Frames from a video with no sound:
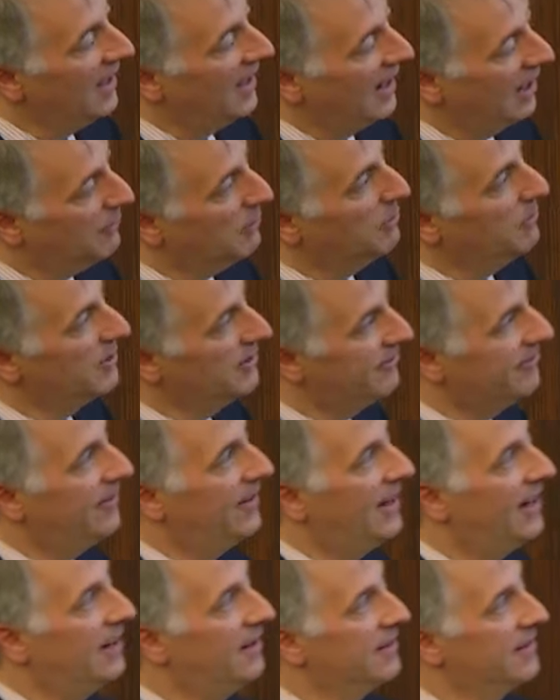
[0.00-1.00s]
And what we
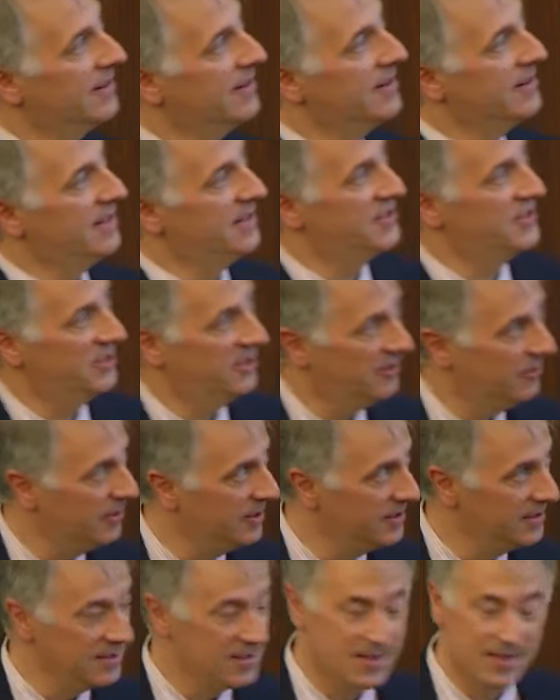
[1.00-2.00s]
found in a nutshell
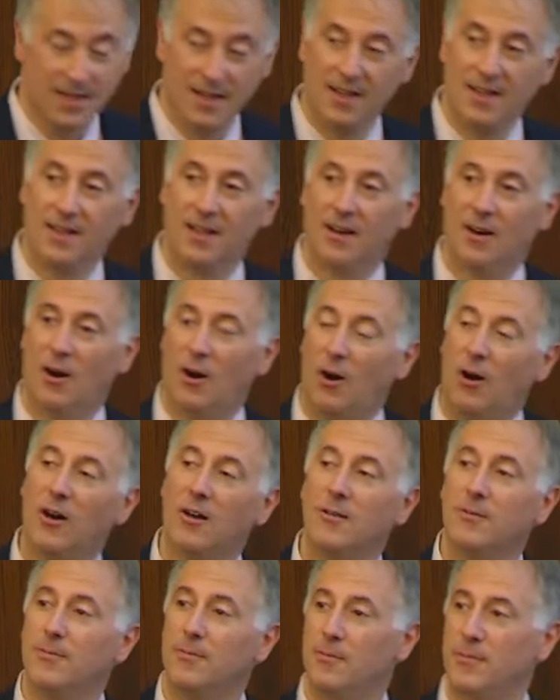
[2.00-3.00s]
was
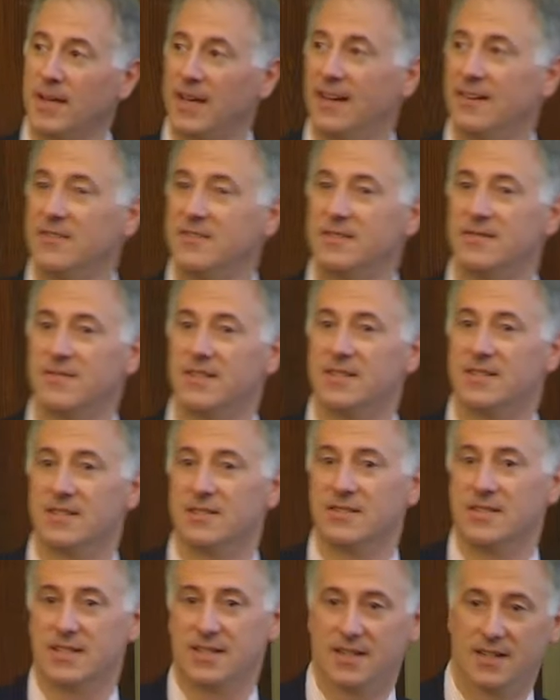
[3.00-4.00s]
all manners of
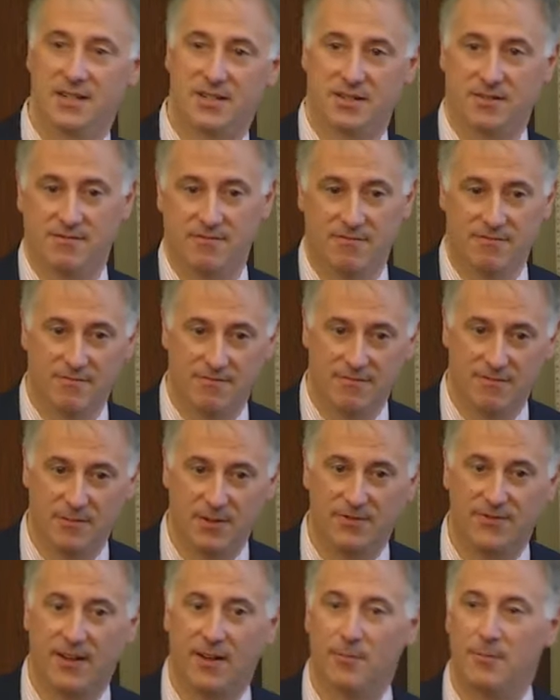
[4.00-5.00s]
dissociation.
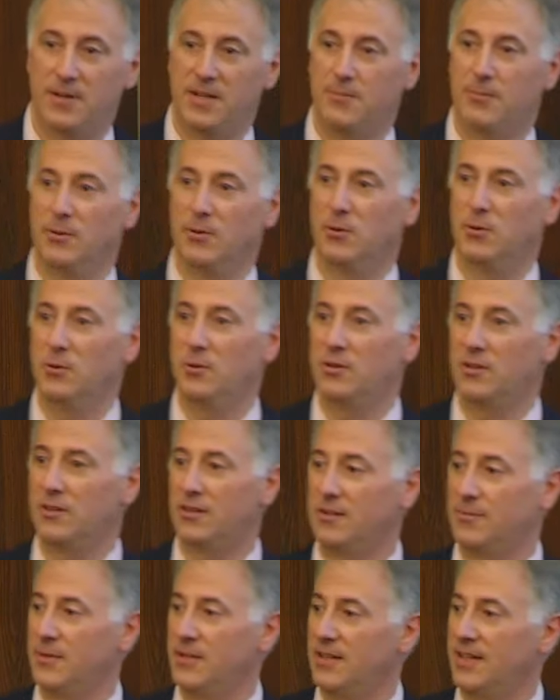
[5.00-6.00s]
We found people who could
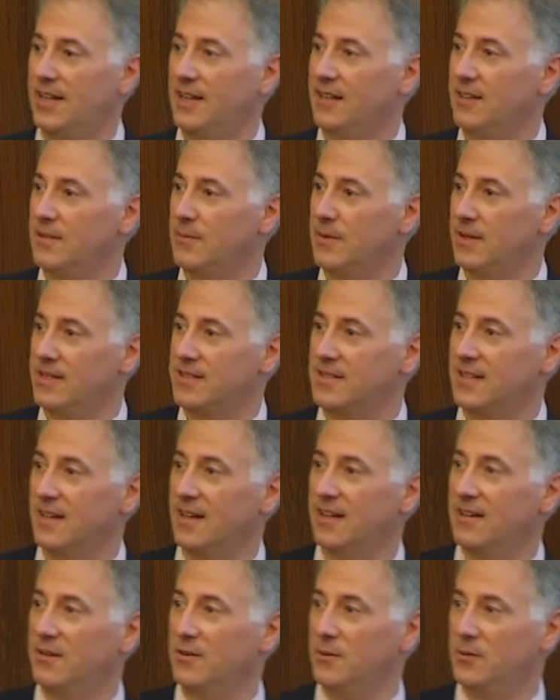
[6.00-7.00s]
communicate at the
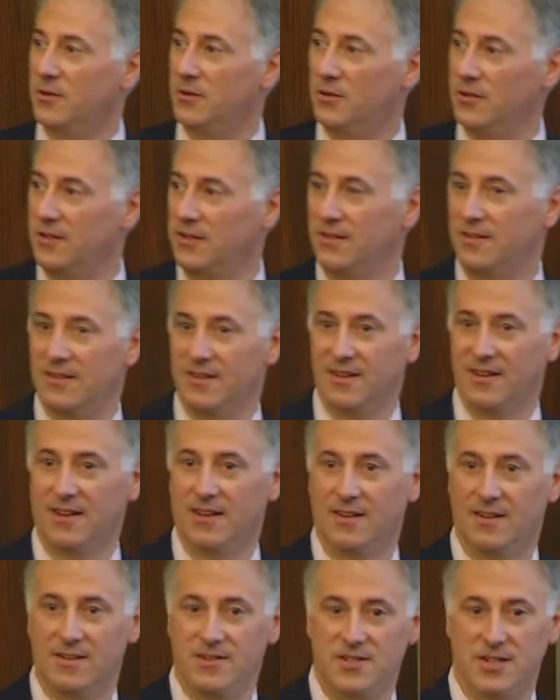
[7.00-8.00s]
bedside who couldn't
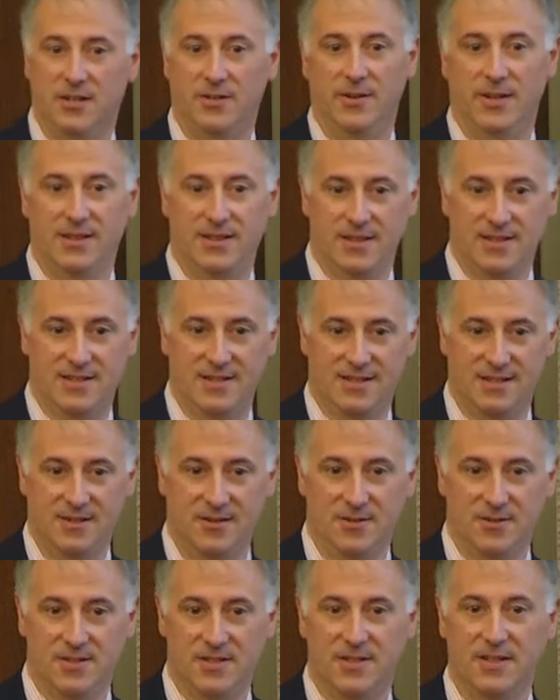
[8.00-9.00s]
generate these
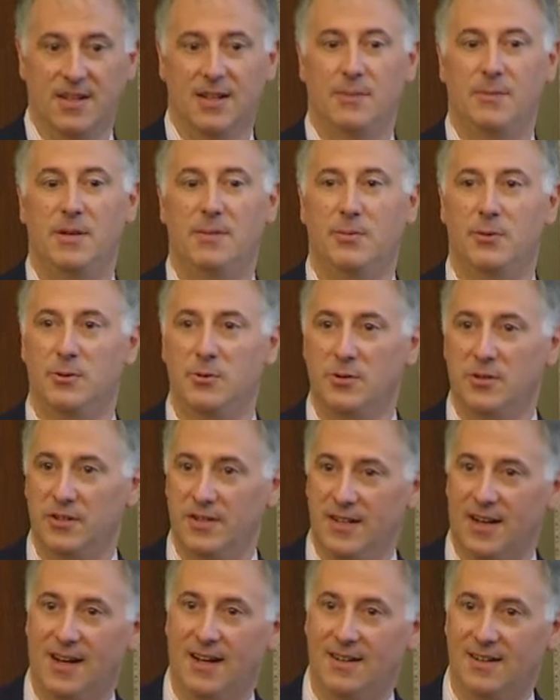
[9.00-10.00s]
signals, people who could
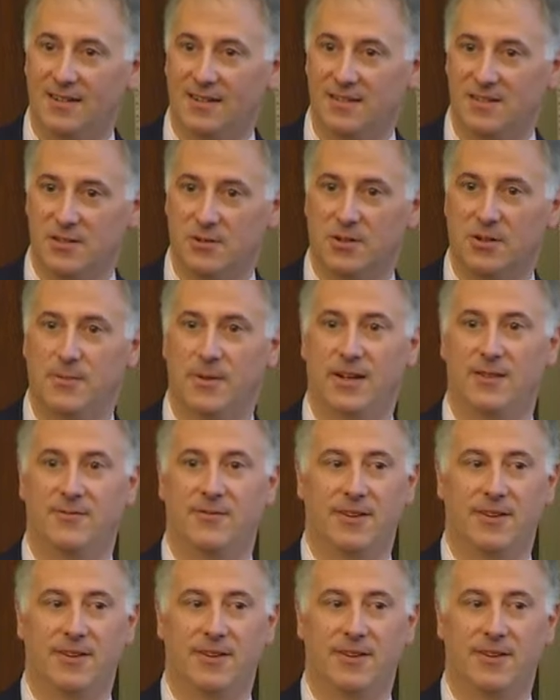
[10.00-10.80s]
not show command